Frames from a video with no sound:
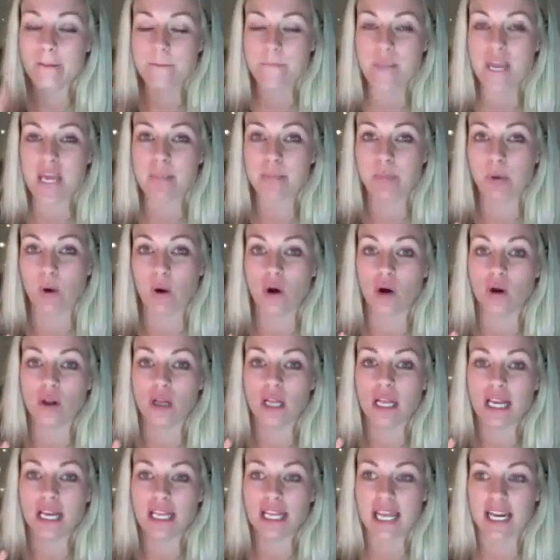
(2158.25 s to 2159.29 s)
people
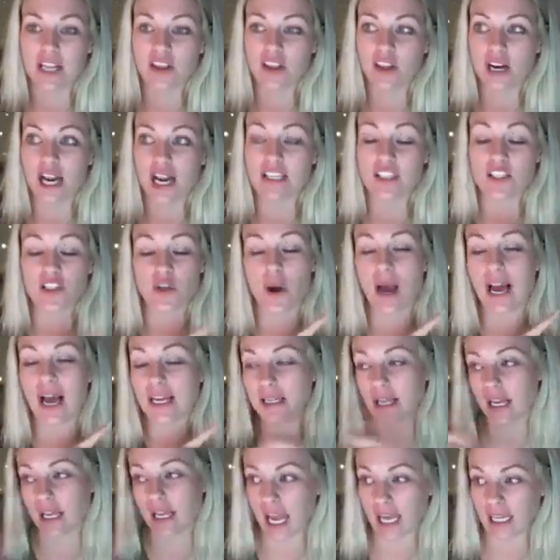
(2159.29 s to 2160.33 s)
get in their head. So
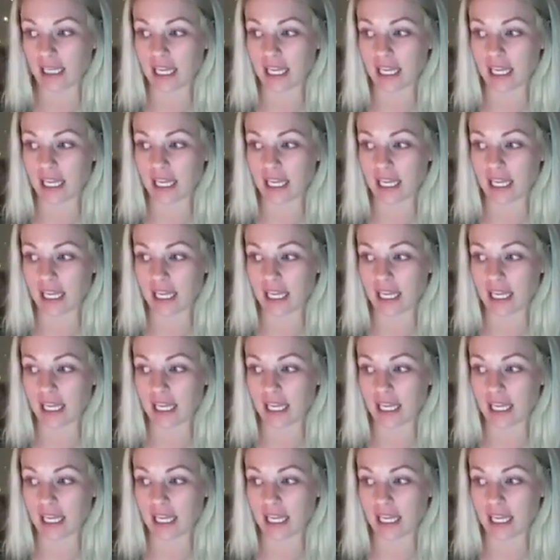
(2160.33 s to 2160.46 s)
I